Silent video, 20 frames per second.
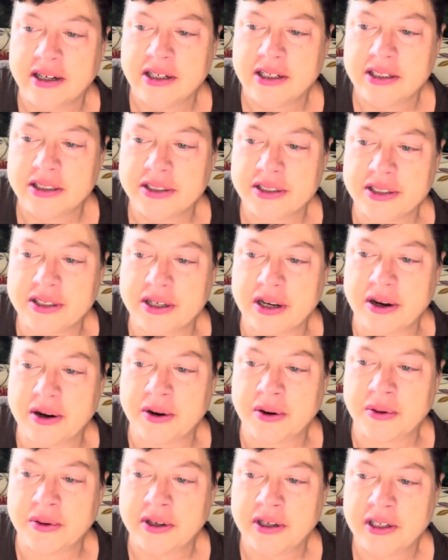
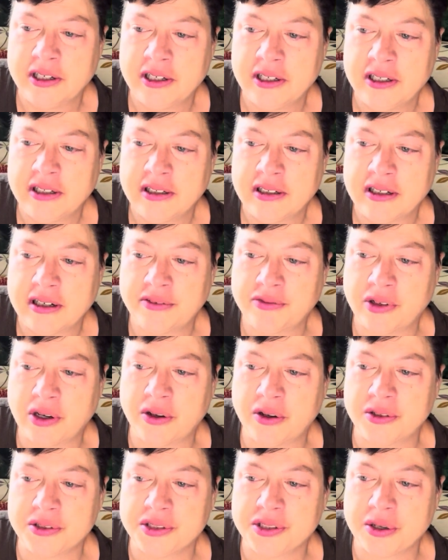so, I've
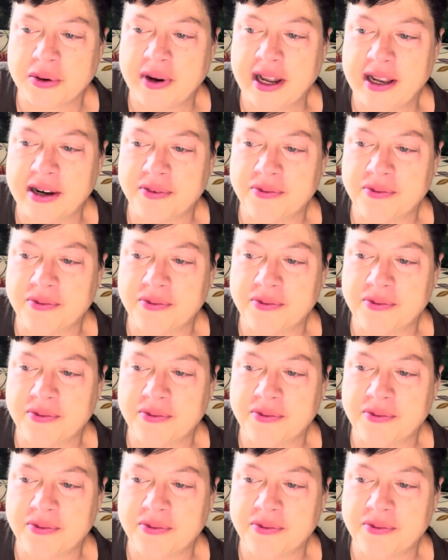also had